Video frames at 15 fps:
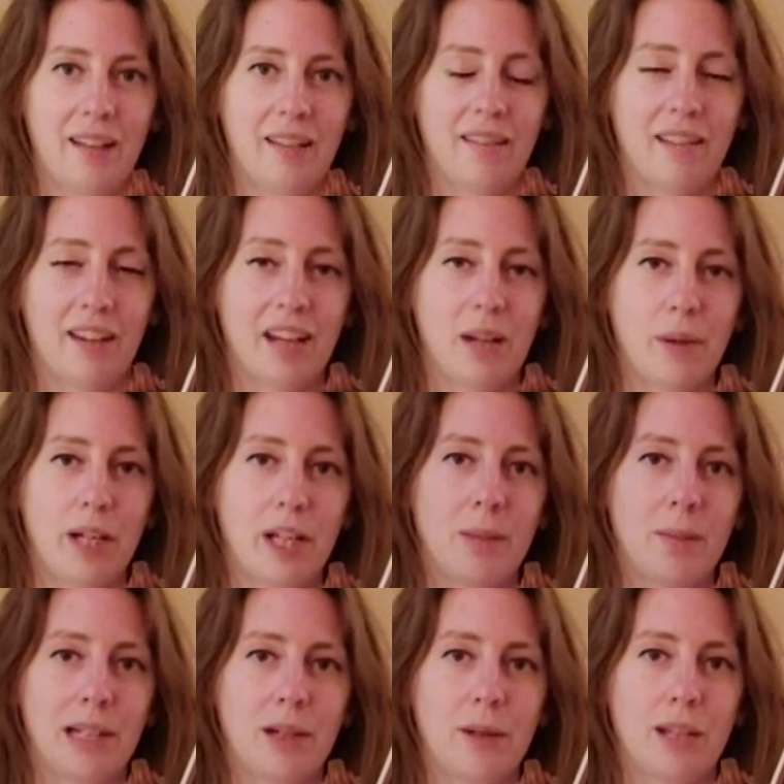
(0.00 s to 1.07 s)
Today we're going to
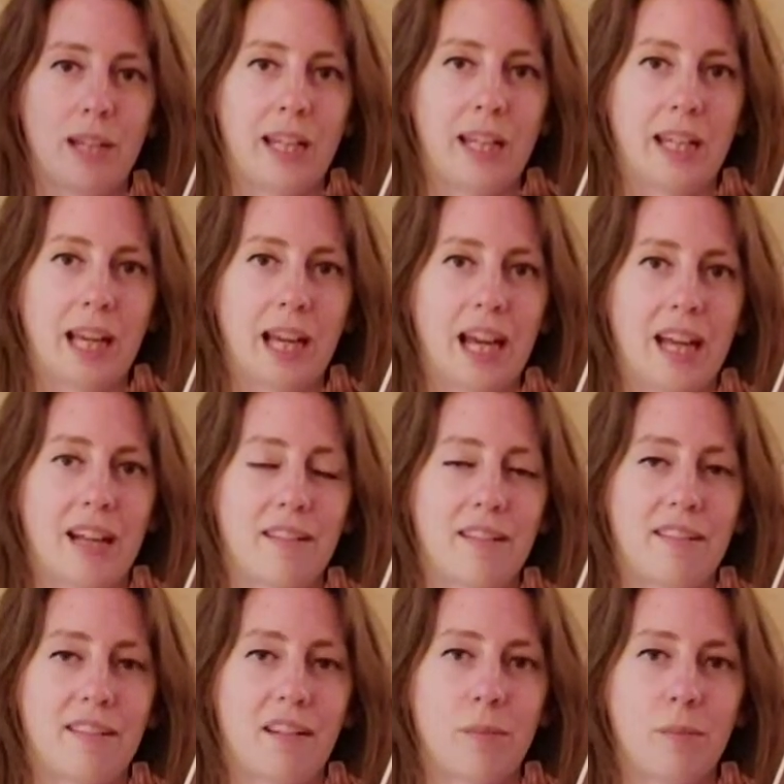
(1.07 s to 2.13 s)
be looking at
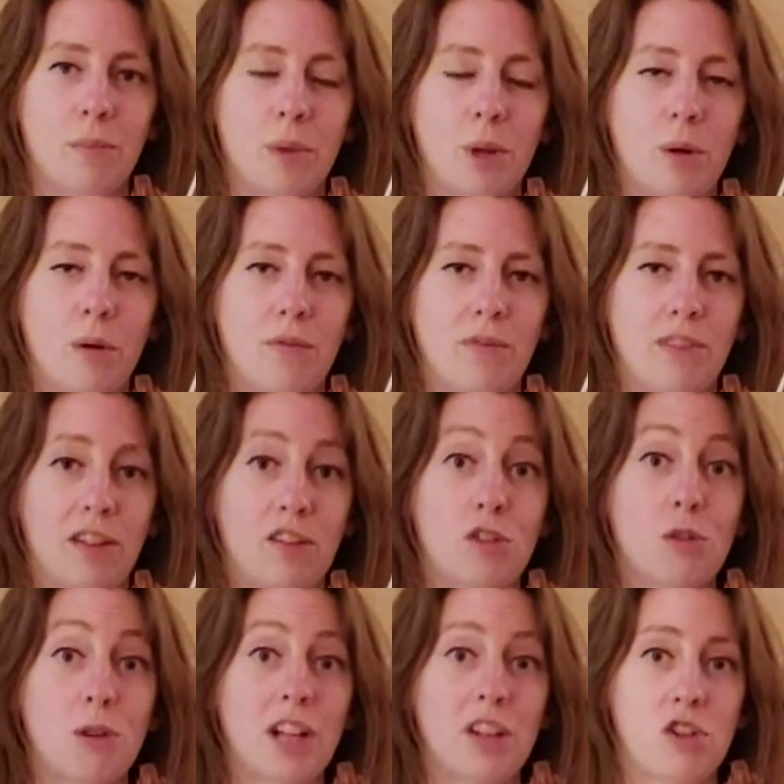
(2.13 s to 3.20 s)
some of the
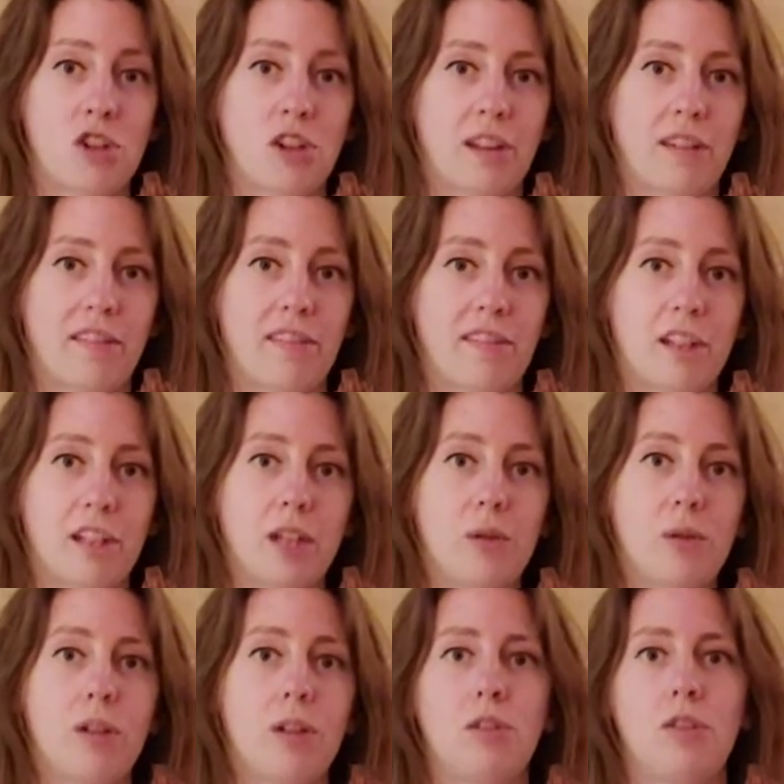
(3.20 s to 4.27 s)
stretches that you
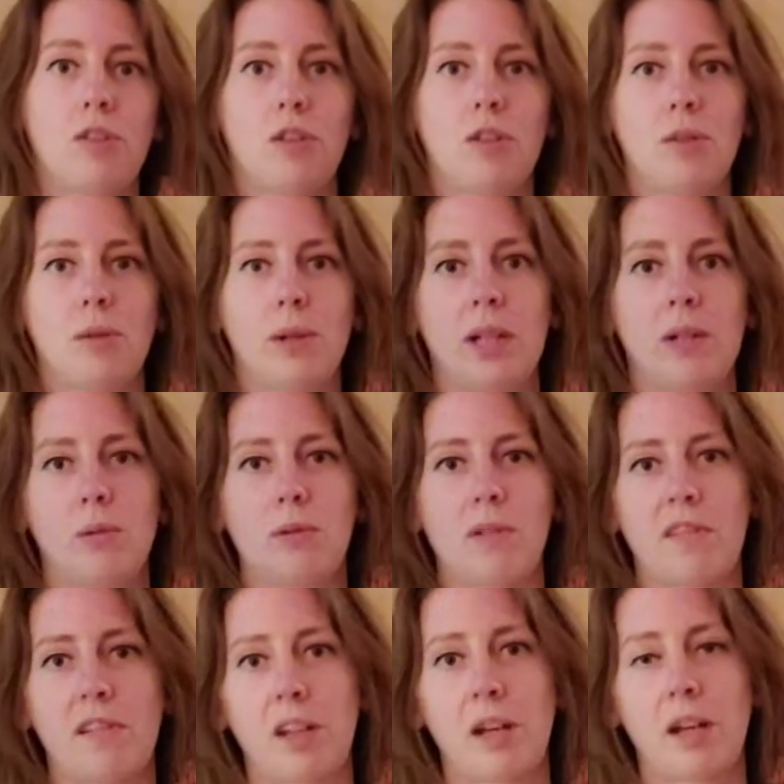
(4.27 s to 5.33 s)
can do in order
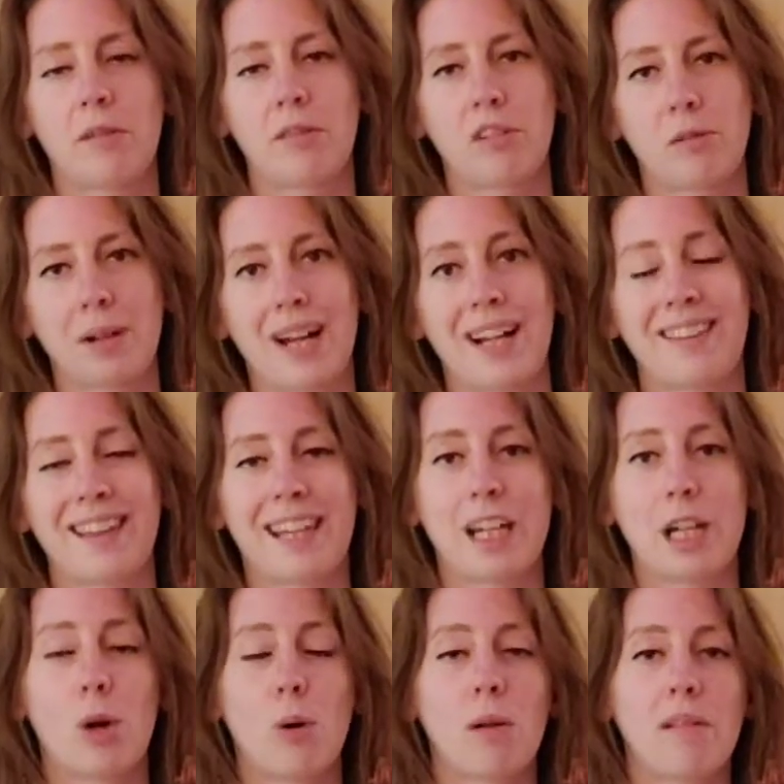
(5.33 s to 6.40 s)
to counteract the
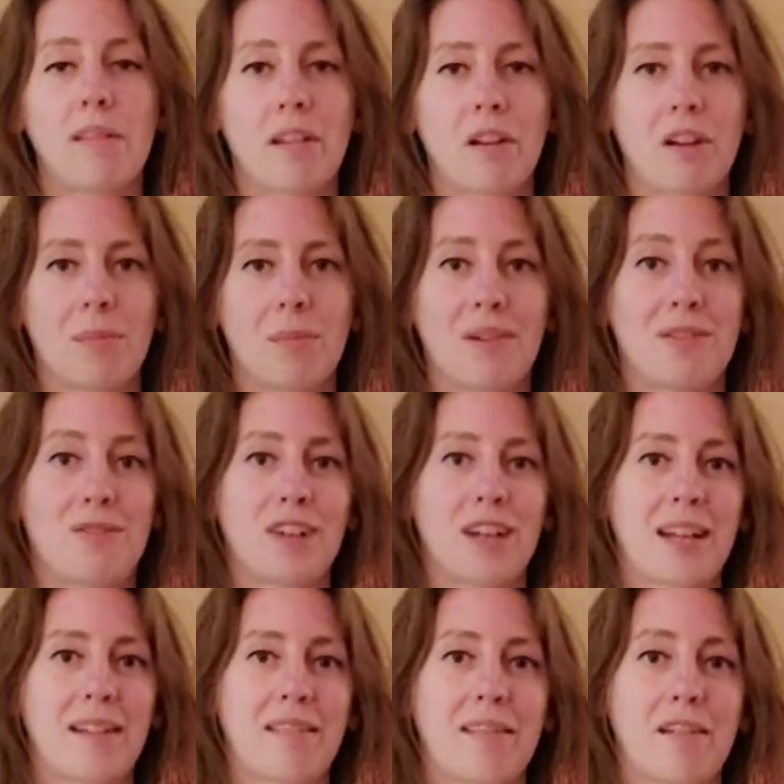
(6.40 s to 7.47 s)
long-term
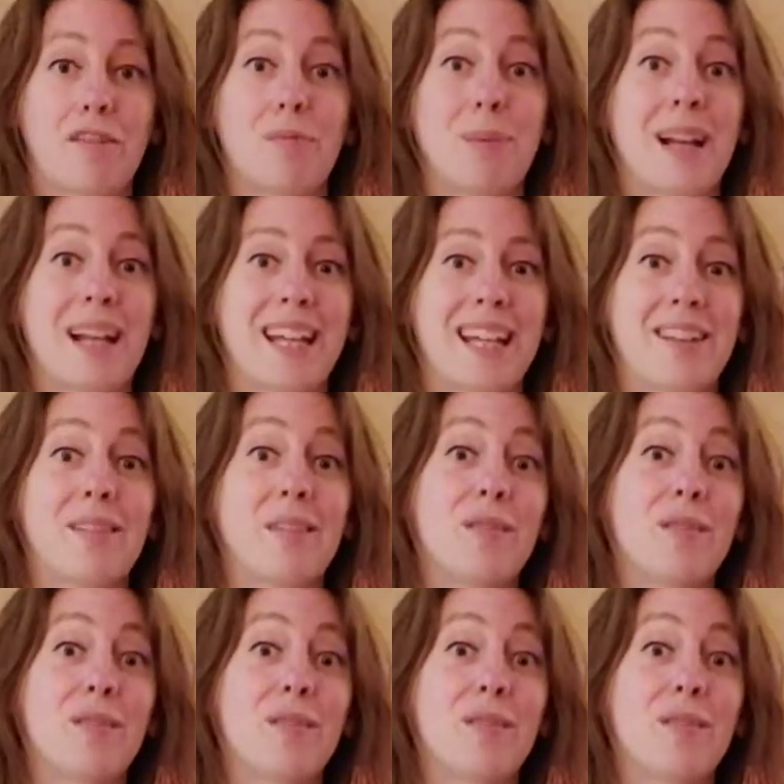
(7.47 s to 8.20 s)
effects of playing the